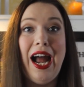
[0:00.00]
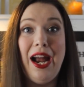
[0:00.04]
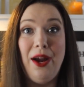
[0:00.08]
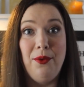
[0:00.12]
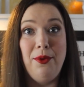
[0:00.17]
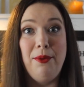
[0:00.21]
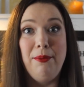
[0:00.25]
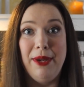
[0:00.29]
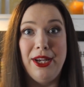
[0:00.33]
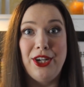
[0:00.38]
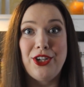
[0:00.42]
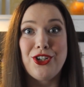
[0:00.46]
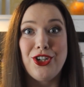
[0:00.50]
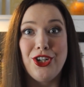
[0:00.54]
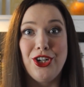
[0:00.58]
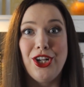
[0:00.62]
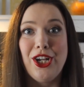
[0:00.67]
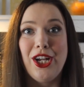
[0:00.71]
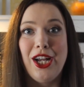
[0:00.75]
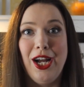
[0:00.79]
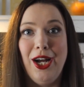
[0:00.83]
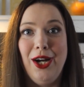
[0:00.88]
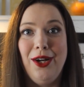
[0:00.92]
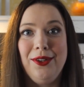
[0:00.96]
I will make sure
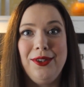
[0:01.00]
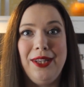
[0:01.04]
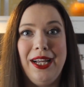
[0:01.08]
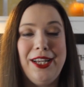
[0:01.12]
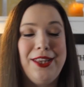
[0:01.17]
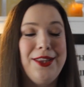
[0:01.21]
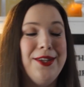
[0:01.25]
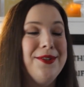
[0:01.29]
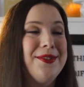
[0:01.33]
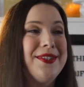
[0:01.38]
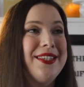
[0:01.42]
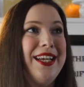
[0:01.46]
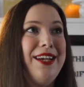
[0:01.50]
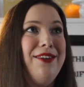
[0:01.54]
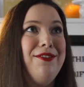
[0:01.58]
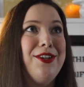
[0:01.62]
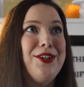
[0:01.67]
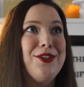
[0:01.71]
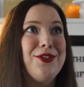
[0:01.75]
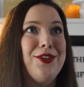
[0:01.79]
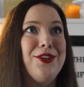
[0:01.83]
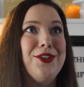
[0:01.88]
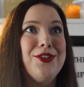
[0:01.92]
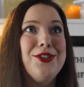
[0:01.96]
to go. Like, those
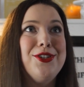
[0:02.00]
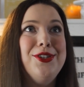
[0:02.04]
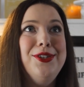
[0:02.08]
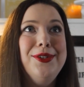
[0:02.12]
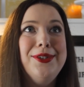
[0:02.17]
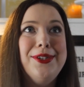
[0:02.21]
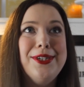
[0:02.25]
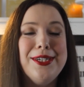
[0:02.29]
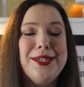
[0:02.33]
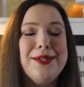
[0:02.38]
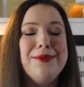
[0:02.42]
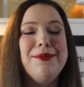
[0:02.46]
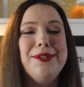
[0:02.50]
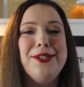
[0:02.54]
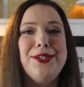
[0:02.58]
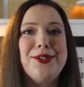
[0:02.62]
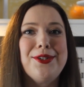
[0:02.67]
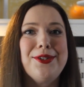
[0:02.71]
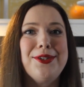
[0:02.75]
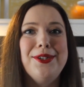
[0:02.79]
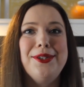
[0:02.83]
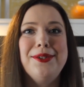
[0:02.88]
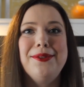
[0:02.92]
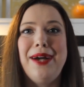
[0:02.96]
savings are too good to be
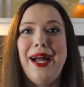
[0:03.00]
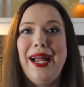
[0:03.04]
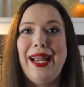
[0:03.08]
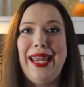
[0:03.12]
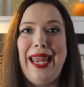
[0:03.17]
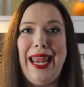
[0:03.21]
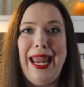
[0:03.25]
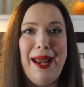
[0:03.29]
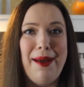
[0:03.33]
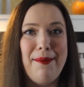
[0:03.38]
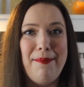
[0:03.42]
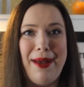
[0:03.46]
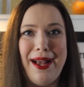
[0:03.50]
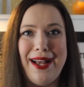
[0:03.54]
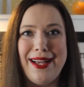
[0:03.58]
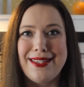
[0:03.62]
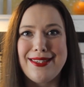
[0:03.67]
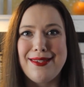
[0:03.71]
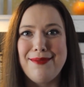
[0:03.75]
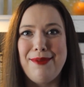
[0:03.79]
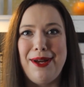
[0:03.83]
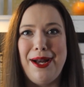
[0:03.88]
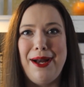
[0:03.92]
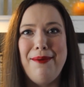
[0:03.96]
true. I can't
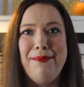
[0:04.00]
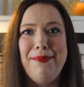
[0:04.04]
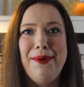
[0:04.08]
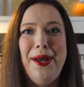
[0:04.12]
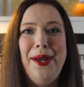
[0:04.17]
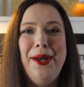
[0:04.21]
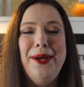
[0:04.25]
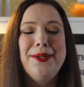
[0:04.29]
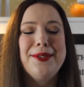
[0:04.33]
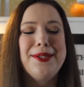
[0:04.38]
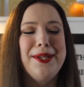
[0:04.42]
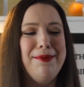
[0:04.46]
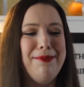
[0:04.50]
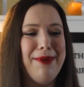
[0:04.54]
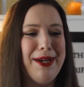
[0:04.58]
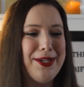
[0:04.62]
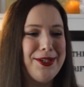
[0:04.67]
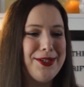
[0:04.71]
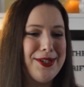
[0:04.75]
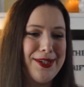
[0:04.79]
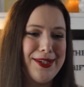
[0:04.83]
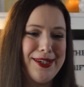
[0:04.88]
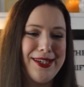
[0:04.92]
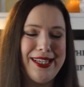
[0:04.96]
pass them up, so I
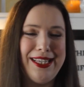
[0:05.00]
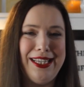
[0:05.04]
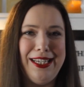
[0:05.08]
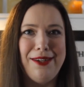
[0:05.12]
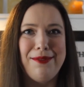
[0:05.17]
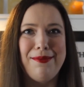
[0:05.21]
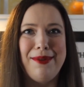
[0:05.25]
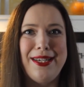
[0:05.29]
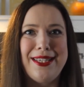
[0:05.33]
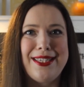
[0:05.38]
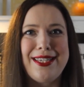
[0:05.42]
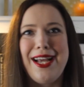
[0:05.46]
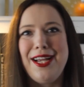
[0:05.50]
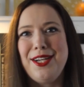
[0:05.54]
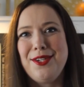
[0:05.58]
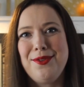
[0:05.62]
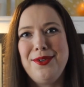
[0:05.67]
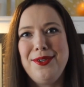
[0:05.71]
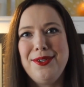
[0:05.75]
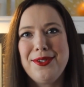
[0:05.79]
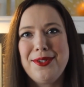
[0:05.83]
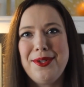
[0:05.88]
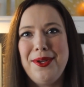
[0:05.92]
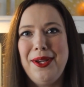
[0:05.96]
make sure to clear my
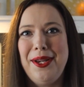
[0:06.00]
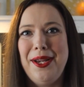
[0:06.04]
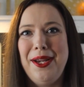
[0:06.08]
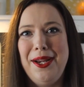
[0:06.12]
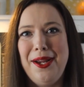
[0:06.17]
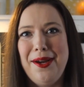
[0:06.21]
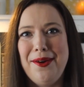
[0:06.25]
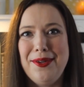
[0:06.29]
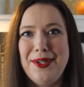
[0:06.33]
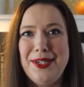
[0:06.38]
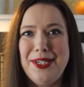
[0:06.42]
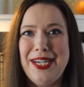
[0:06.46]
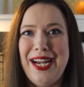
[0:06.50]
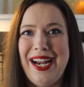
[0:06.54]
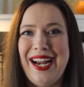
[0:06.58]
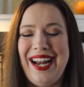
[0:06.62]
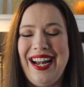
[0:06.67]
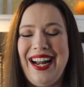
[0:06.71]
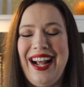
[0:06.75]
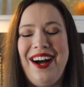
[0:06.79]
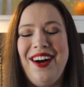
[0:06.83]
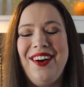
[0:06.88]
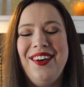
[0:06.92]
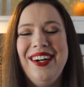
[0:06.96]
schedule so I can go and
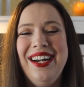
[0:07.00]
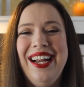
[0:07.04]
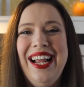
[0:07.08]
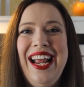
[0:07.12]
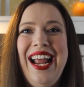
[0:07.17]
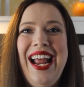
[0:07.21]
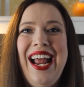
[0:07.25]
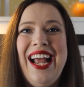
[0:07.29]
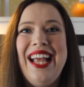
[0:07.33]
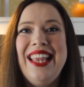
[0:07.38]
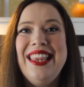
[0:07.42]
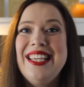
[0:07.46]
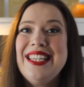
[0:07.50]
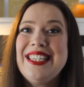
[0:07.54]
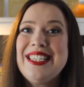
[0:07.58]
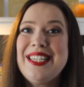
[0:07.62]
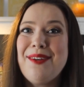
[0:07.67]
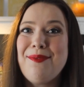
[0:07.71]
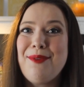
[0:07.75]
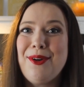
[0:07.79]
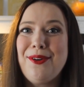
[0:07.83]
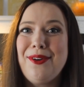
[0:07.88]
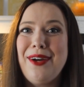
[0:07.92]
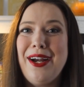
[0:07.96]
check it out. And this
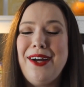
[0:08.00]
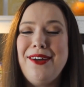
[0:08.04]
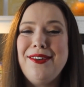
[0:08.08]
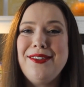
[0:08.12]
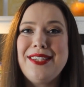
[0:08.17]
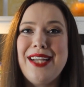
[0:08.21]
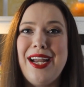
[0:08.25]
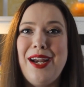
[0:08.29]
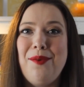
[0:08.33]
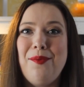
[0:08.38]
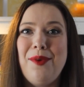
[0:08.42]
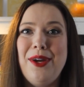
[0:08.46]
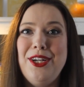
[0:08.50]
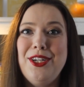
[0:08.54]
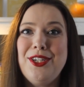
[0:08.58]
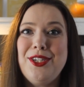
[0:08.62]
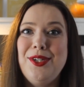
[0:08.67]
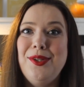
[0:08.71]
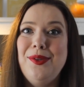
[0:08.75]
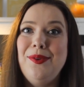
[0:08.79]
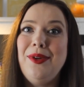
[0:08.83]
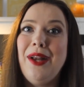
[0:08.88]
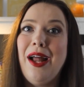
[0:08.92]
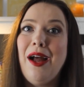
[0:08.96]
time around I went
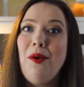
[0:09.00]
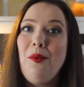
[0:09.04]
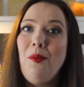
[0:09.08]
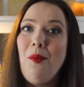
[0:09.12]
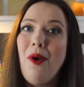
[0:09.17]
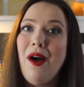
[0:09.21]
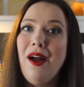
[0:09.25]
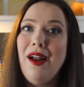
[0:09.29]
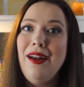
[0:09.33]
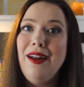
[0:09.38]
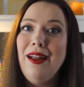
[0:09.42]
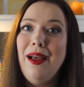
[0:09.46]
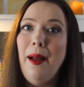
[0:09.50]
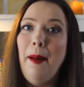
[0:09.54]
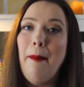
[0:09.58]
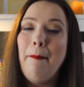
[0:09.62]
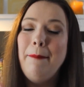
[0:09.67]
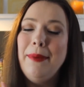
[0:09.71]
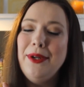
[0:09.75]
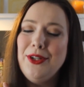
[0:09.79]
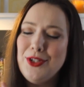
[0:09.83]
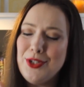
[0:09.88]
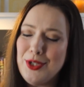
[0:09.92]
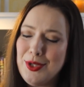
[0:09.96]
to not one
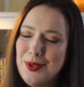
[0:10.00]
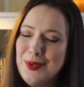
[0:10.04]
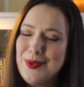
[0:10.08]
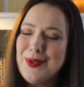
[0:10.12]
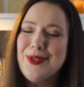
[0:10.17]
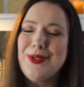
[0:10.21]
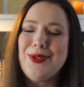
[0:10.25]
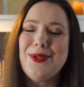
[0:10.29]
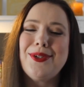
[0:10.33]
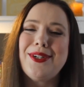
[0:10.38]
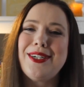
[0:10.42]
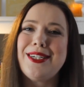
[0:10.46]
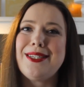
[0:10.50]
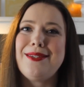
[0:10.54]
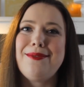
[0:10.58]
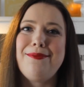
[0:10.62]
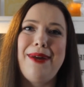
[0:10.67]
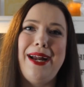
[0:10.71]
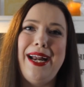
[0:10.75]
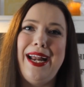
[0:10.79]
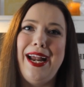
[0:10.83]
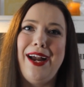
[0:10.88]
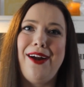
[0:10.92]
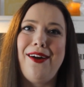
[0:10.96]
but two stores in
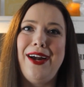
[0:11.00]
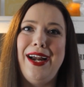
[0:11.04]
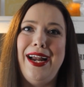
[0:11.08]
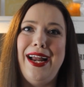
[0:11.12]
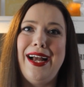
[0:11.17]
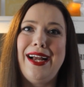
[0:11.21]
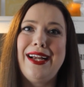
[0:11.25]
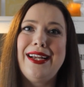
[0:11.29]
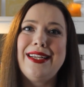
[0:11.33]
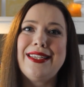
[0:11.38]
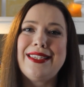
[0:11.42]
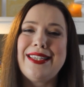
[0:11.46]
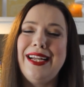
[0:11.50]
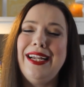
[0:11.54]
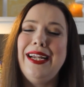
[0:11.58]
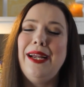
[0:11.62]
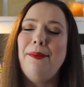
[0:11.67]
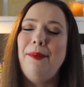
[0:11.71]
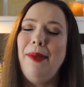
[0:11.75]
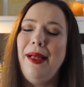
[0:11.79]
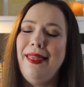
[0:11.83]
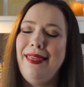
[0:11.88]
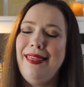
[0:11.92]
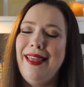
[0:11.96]
my area because I
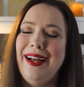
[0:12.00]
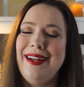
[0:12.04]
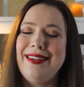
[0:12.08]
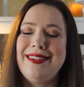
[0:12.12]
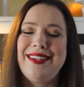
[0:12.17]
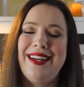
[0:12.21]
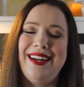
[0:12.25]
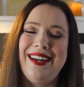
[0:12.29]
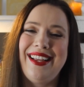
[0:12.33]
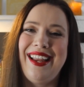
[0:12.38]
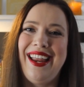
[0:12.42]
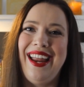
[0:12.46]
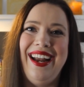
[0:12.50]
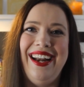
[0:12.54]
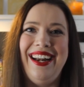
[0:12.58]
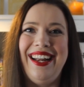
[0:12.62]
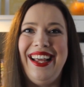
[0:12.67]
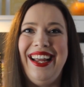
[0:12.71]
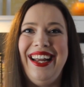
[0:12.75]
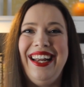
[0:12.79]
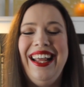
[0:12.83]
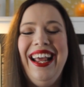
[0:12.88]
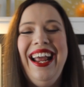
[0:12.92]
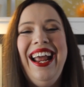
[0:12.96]
am that
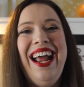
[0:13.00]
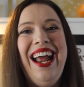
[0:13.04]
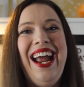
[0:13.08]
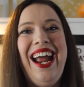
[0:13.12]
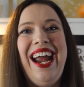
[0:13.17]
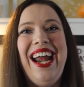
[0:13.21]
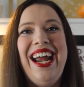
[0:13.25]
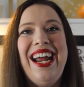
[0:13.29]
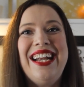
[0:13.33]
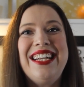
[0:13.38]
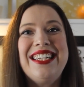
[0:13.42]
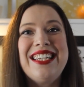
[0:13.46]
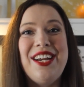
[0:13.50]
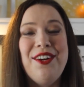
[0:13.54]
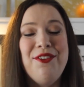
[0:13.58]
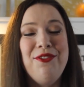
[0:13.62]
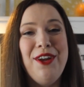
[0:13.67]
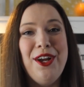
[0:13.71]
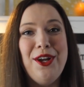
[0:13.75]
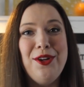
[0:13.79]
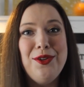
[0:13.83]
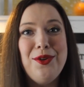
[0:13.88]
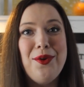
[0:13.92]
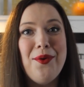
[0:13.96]
dedicated, and I
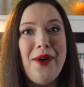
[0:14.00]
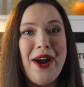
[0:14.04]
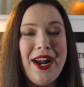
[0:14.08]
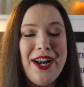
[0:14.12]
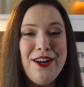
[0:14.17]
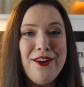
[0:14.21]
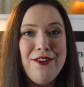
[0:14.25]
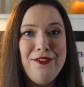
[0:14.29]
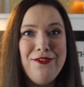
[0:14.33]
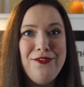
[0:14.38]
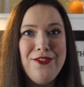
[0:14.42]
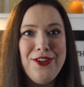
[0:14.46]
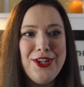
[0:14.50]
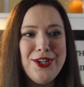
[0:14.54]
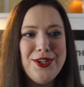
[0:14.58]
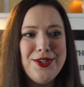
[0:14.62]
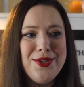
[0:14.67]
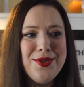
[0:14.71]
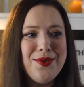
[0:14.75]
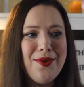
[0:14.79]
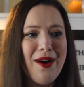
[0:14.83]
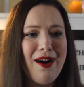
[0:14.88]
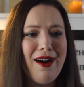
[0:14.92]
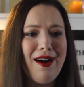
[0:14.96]
found quite a
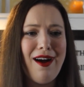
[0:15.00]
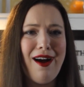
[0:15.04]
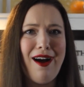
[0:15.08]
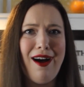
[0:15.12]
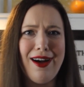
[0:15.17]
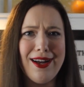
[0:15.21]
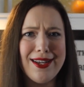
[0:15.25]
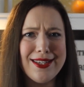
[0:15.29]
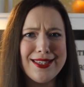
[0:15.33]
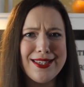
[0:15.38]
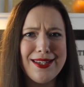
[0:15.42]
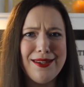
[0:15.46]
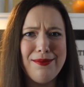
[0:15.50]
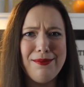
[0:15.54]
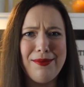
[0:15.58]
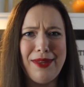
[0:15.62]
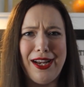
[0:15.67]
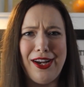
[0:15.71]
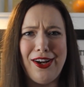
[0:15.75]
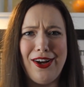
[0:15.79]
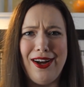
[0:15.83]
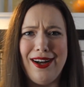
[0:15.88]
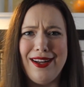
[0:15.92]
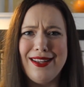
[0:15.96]
few awesome
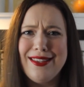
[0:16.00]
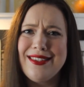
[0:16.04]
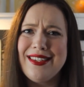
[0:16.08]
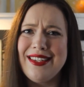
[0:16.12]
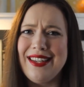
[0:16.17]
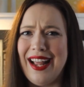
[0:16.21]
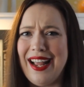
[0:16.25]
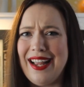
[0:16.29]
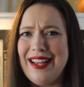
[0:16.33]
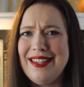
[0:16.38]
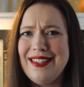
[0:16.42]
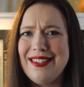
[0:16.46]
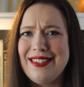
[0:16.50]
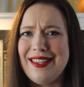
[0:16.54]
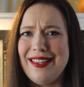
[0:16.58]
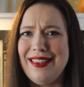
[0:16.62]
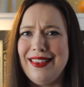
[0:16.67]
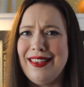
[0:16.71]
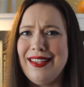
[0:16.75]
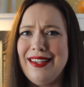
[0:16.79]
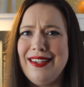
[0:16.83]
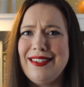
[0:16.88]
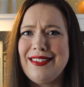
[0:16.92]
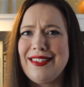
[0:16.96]
like odds and ends
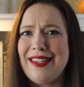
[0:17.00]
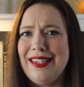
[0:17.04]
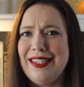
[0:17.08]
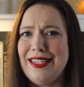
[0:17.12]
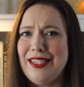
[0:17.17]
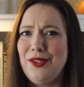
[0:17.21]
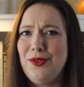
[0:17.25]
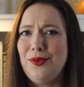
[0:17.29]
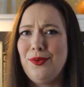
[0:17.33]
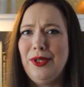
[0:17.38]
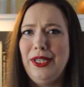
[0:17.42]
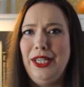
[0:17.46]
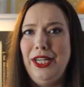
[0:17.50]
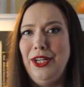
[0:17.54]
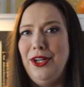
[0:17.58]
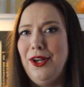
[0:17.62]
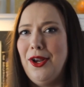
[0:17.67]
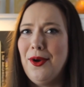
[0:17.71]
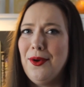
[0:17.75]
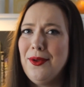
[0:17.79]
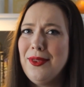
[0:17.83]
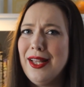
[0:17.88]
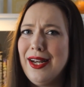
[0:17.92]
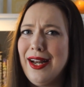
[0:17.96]
and things I didn't really
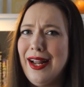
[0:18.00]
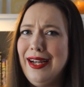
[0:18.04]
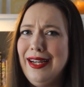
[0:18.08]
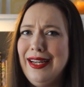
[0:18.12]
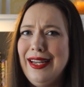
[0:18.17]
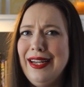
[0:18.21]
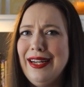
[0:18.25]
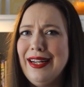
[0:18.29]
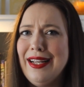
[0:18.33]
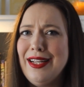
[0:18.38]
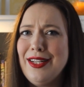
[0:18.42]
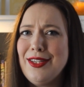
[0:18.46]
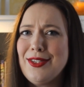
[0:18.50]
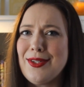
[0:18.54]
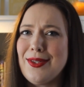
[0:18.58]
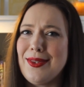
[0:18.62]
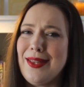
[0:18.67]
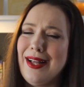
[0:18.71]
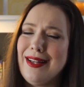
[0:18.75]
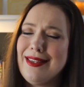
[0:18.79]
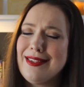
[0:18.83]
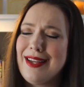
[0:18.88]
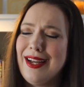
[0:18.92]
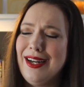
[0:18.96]
know that I needed, so
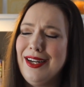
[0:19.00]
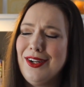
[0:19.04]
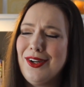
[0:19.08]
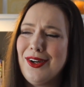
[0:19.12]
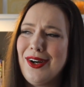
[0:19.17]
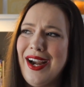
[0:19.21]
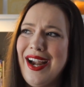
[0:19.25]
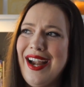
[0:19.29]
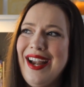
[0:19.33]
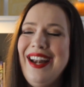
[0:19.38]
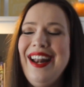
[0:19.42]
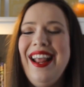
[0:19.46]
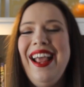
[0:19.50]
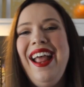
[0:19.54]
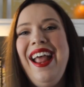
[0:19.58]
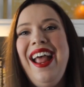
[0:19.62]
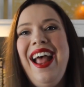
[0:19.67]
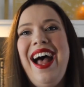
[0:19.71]
that's kind of great.